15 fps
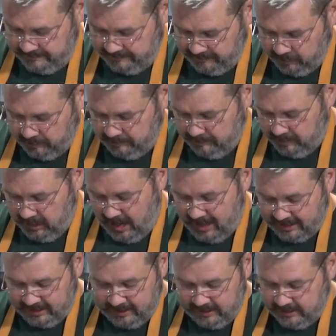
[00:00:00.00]
for
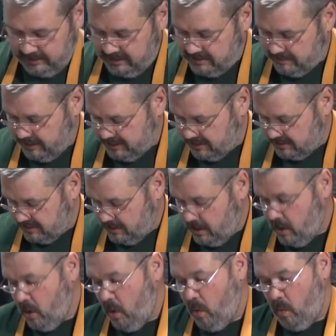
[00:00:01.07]
blocking in these pieces.
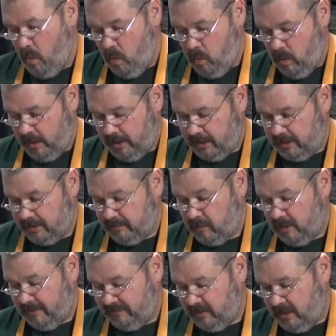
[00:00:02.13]
What
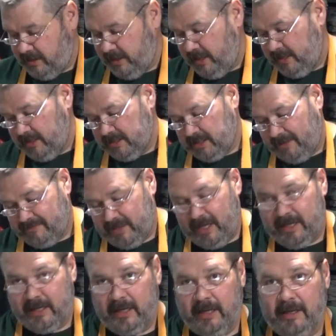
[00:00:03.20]
I've done then is I've
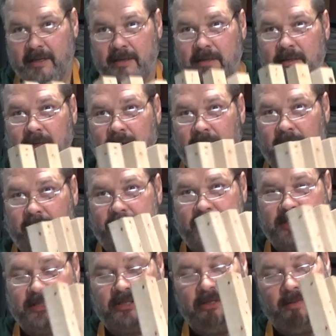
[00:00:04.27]
taken another
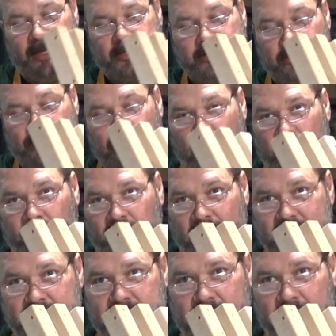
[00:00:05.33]
piece of 2x2, brought it
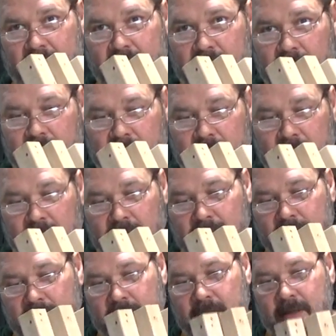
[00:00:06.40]
right to the end,
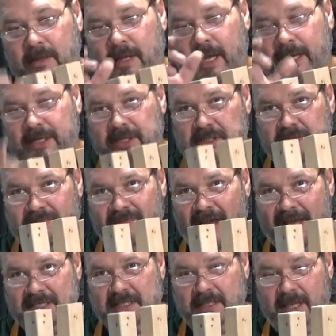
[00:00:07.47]
and just
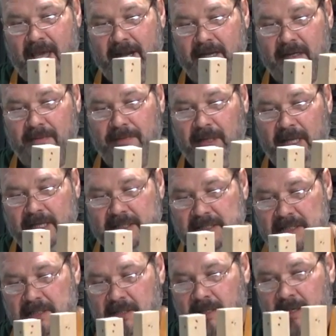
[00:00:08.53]
fastened that into
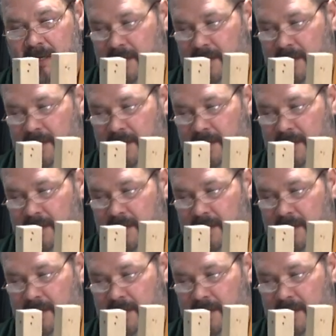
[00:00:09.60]
place.